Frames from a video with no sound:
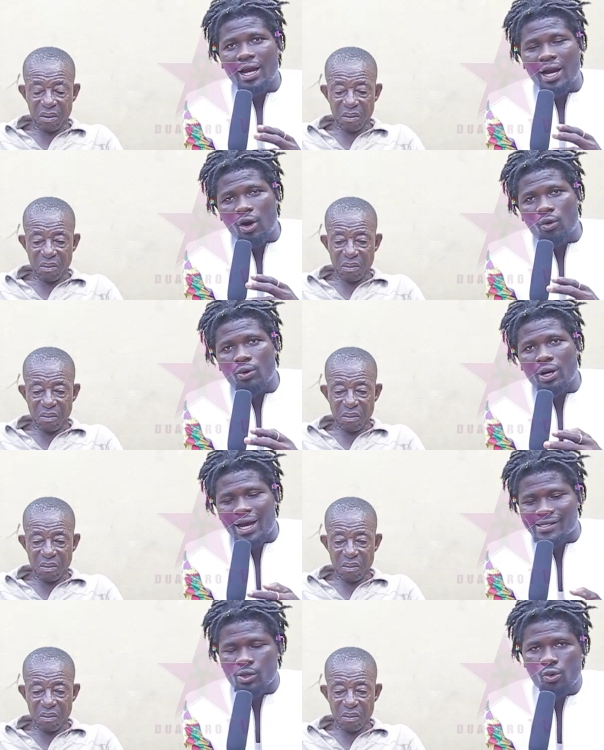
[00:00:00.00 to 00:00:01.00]
Speaker 1: How,
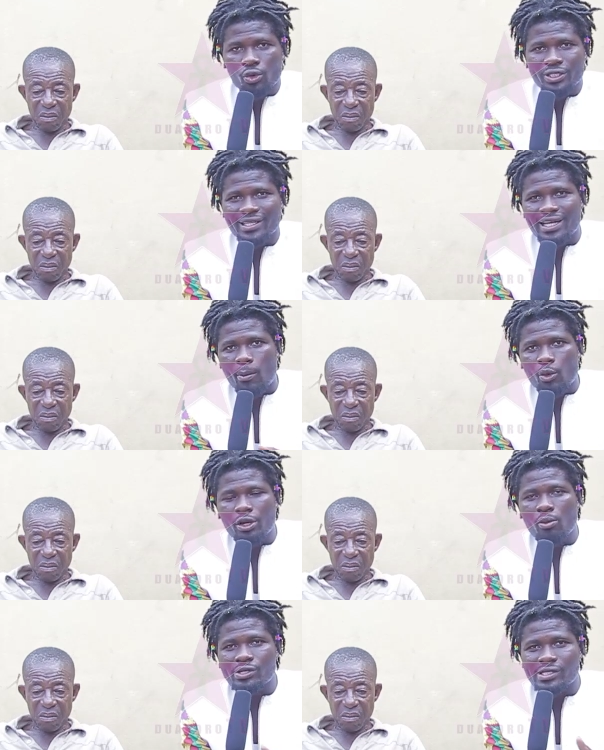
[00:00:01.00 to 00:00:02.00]
as a watcher, and more
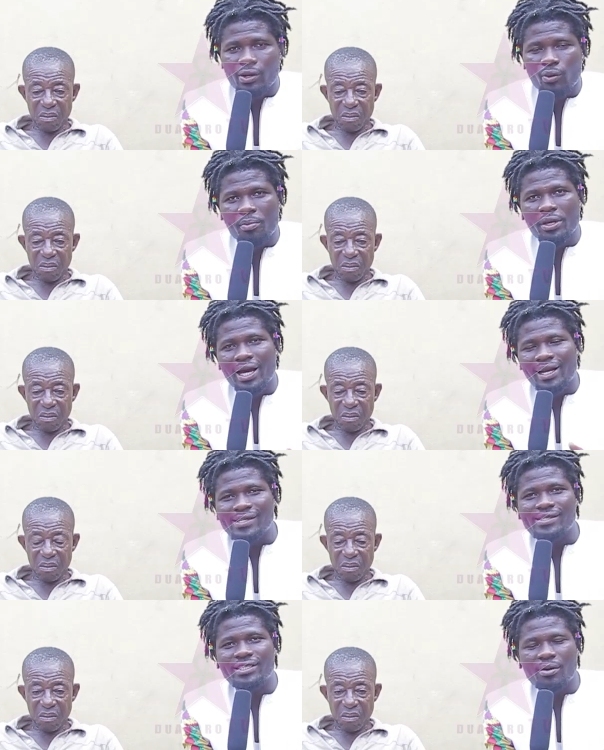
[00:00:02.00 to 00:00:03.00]
your bones and wobby, and
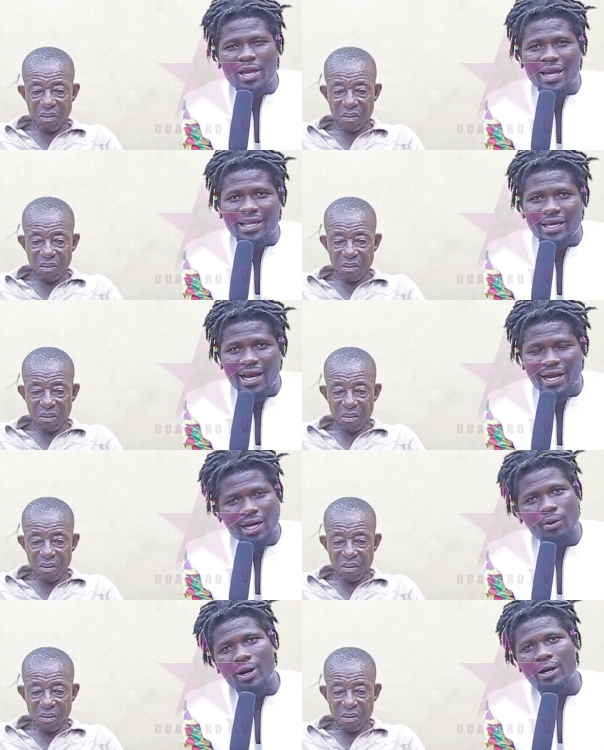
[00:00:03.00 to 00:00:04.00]
as a jabby, I
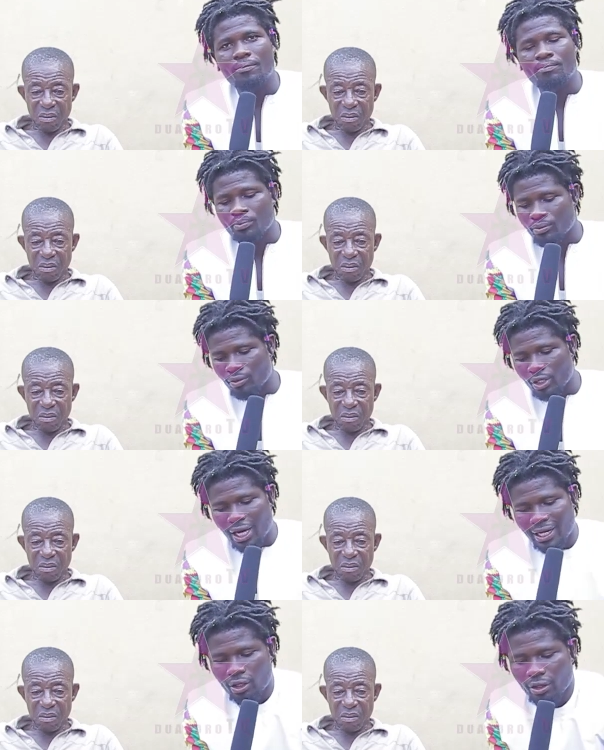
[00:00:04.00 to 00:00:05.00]
can one.
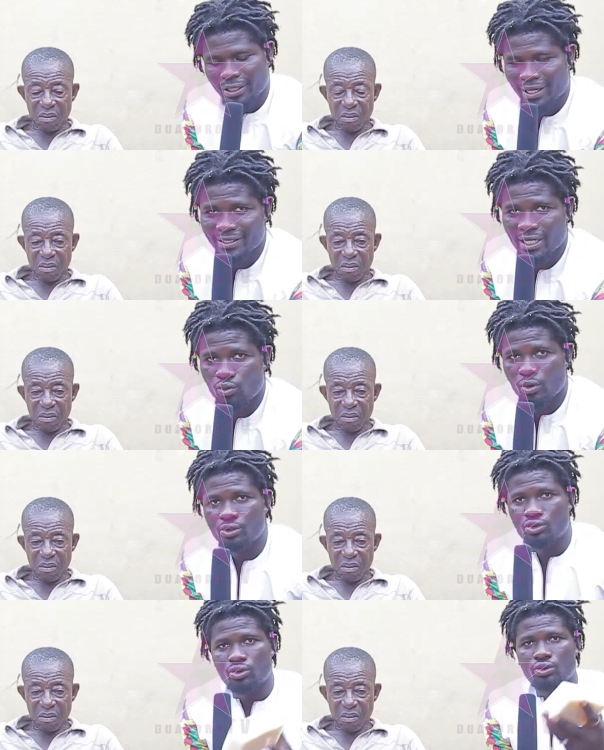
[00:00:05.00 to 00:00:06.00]
And a doctor actually who
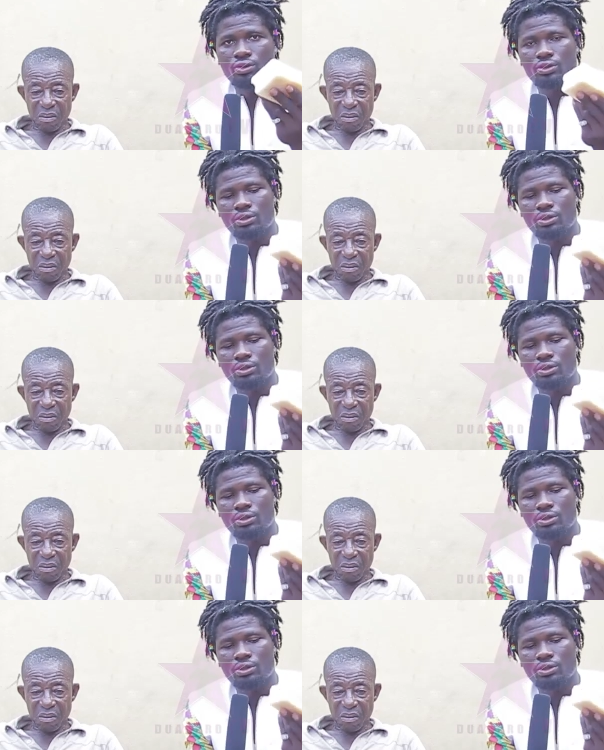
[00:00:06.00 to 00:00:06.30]
drew no.